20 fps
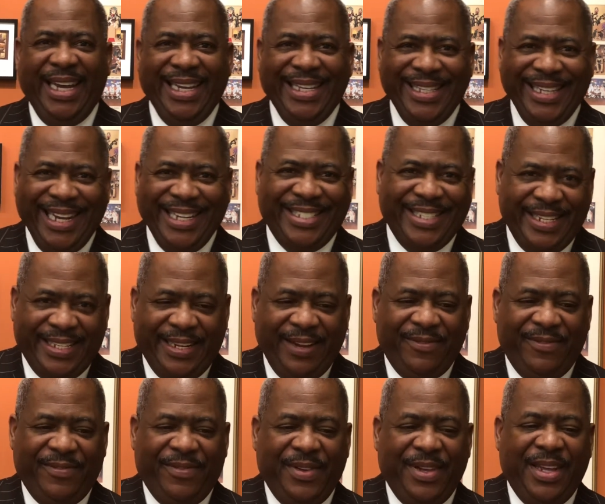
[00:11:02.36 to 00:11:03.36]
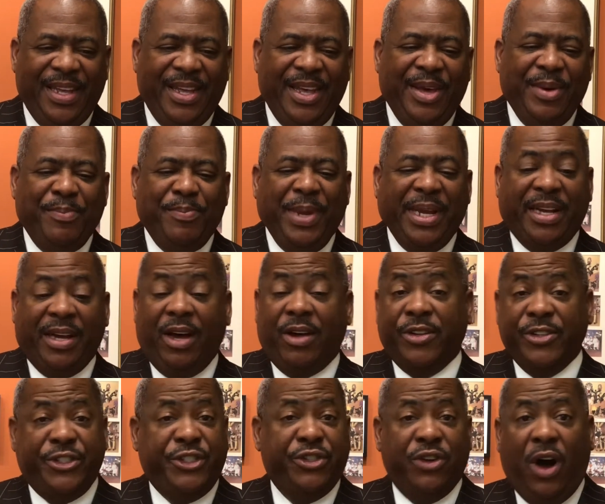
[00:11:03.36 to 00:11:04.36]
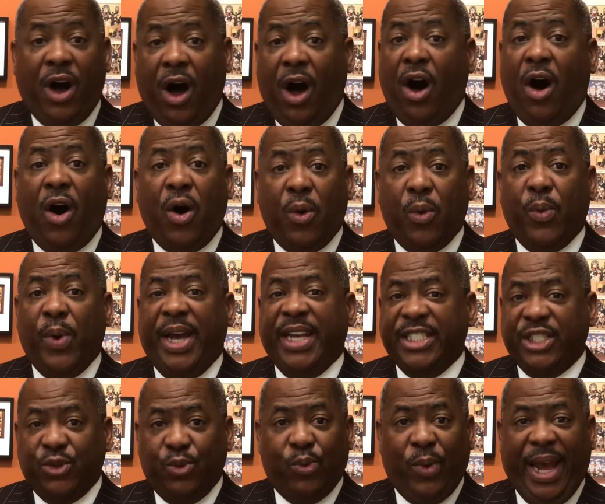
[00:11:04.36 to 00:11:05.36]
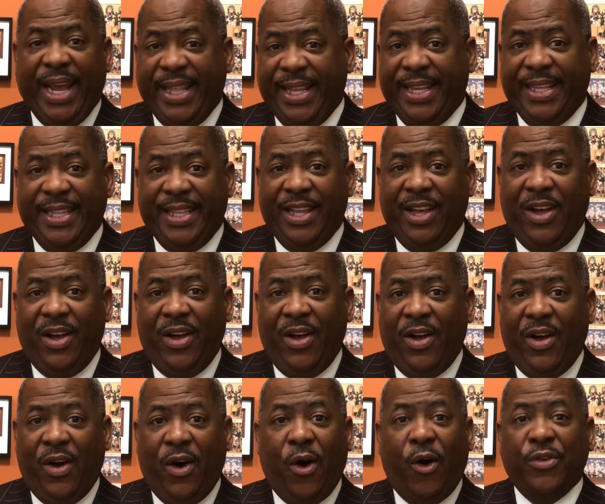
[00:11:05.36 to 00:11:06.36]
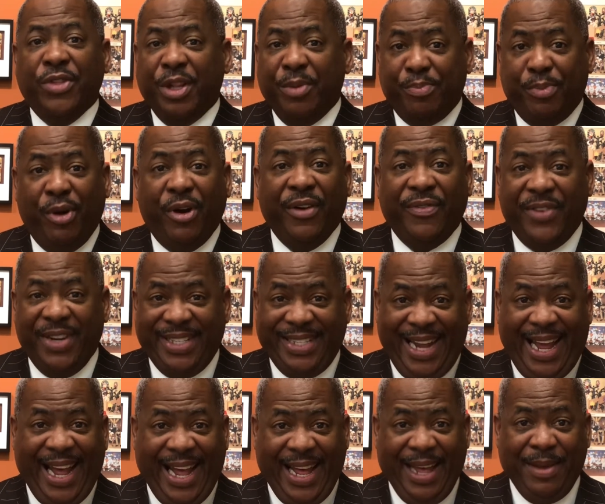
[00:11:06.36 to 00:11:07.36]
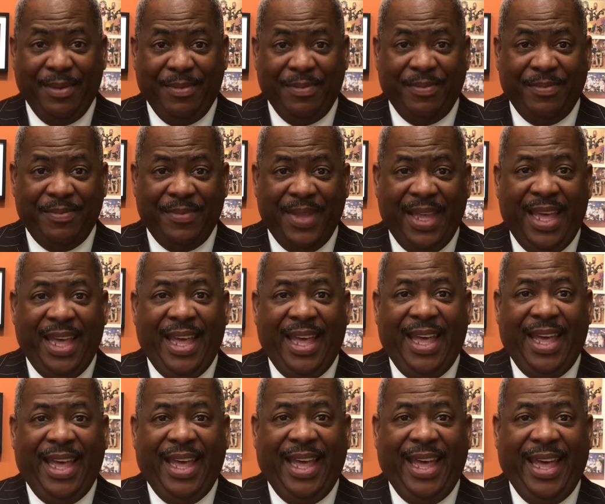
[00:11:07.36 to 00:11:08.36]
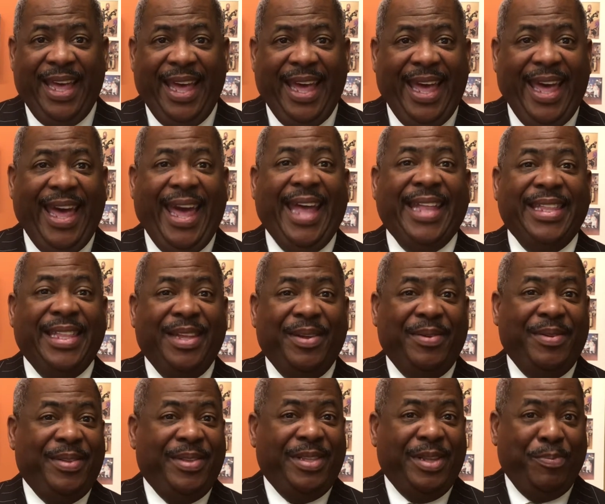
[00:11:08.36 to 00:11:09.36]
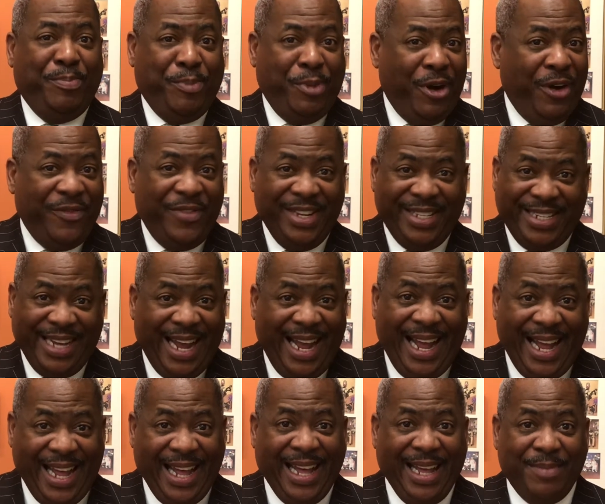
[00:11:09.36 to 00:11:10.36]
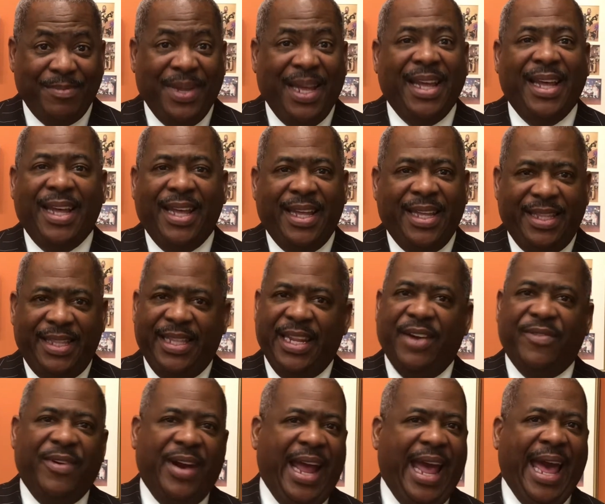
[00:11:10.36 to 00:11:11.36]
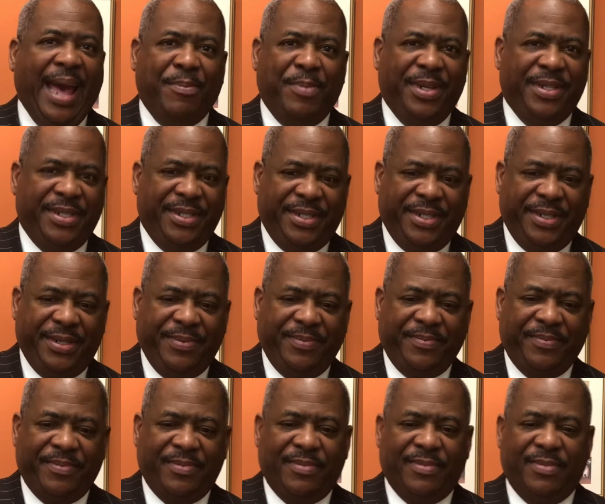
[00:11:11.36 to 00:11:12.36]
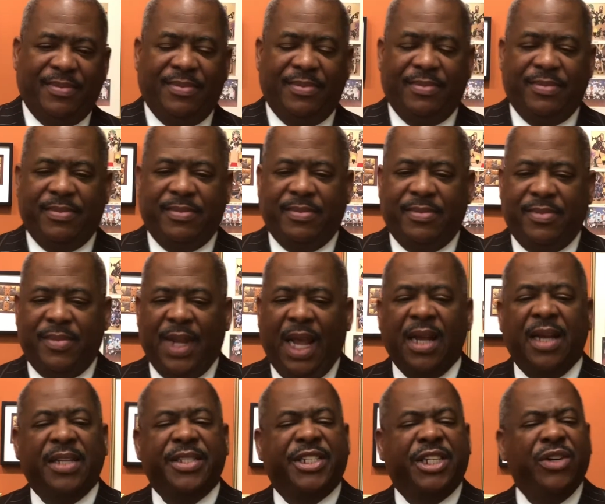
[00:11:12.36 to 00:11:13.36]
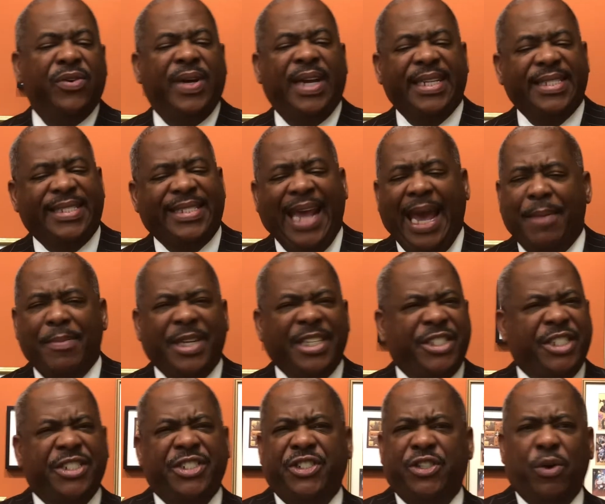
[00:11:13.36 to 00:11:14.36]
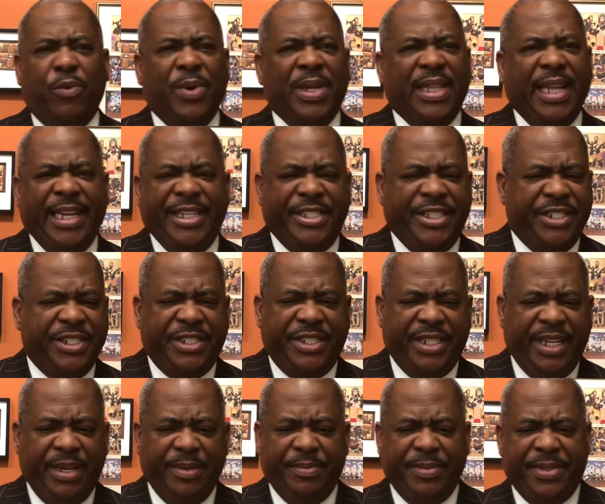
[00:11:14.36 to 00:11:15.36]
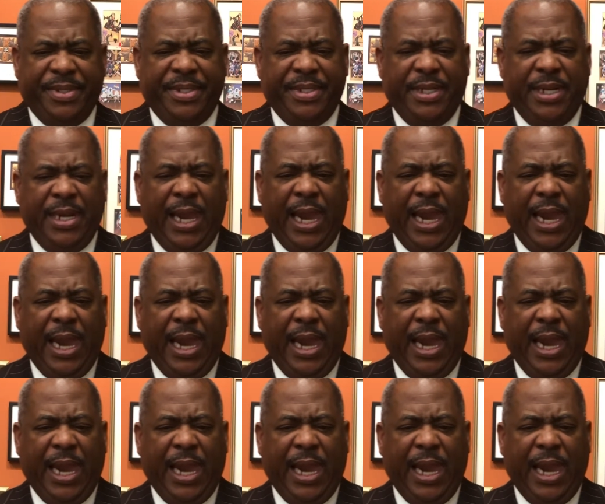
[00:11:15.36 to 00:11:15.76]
initiative, because you're always waiting on the perfect time, and the perfect time never happens. Two, it damages your relationships.